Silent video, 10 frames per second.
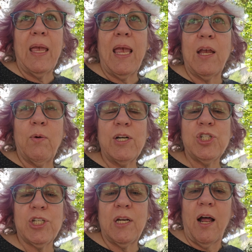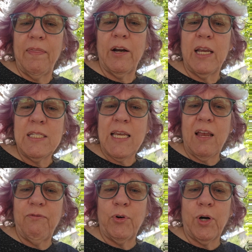a question on their
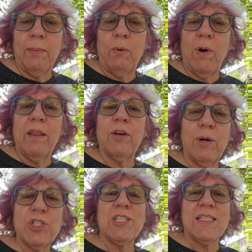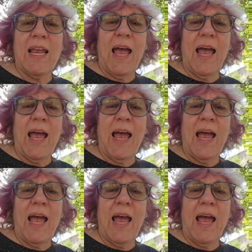intake form. And one of the questions they